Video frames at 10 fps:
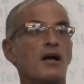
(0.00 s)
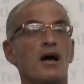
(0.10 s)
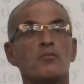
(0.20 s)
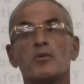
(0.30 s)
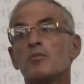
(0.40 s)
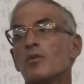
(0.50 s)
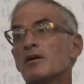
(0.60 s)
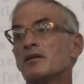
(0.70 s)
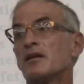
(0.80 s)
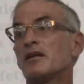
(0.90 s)
And we
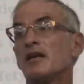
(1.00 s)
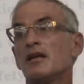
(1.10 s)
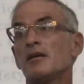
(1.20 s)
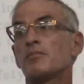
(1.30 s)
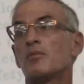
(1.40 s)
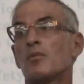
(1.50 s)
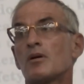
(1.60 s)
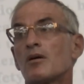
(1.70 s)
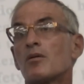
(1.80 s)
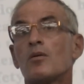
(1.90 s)
want to keep what
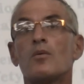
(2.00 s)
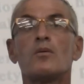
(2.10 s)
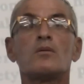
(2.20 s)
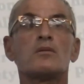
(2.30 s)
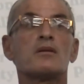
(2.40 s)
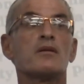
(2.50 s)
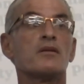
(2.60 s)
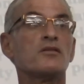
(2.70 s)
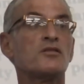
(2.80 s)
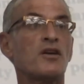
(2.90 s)
are called
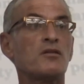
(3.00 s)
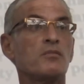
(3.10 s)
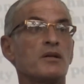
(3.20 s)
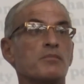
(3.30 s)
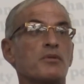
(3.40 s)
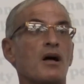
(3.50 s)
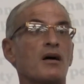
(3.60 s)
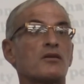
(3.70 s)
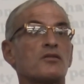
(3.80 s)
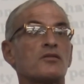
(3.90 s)
the settlement
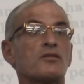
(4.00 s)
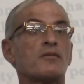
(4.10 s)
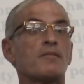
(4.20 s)
blocks.